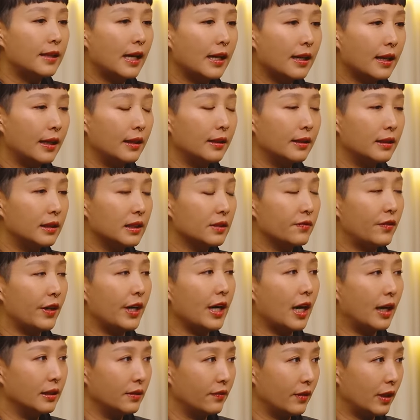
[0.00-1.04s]
That island is
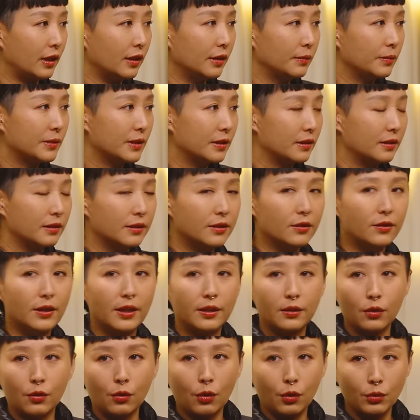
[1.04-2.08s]
very undeveloped, so
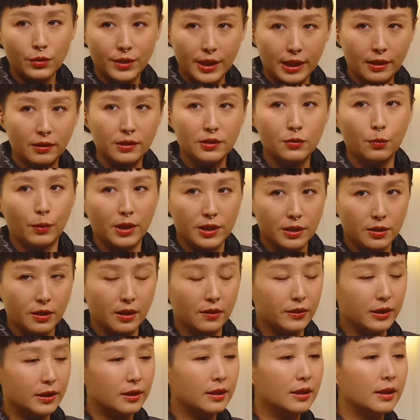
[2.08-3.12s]
there are no hotels
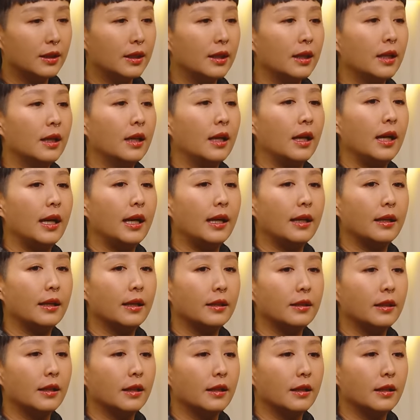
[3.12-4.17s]
whatsoever.
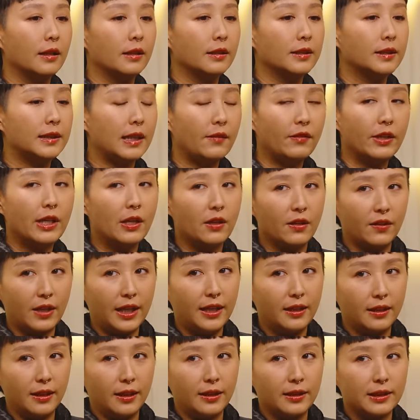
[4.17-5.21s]
And 7 out of
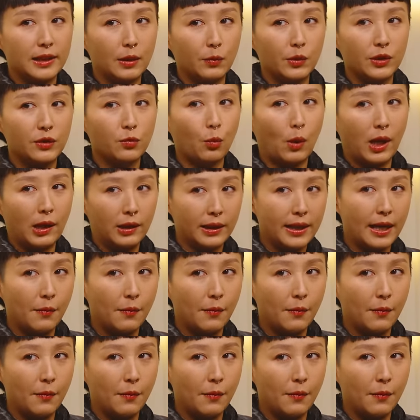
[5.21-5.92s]
8 days I was wild